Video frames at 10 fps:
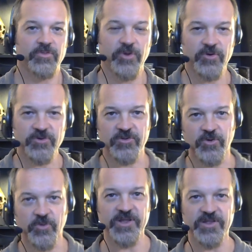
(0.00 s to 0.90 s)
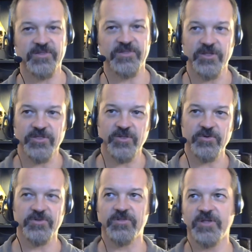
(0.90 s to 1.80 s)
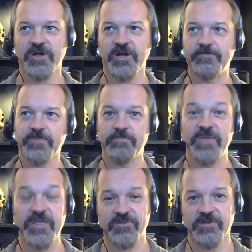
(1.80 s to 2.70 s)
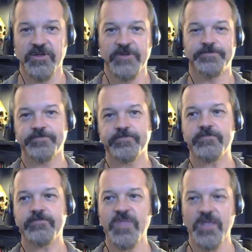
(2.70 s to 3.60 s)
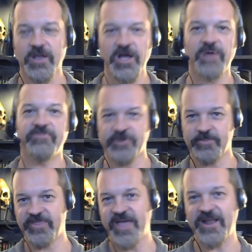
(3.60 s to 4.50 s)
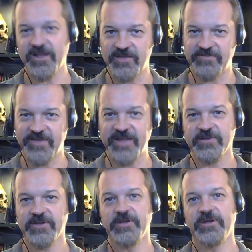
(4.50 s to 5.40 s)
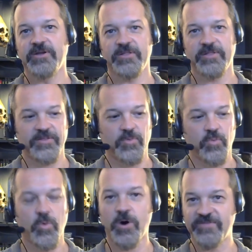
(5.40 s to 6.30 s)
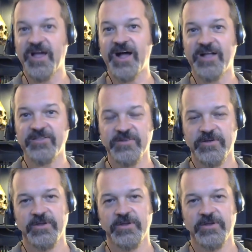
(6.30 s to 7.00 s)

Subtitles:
Those stories, those myths come from that event, the War of the Gods.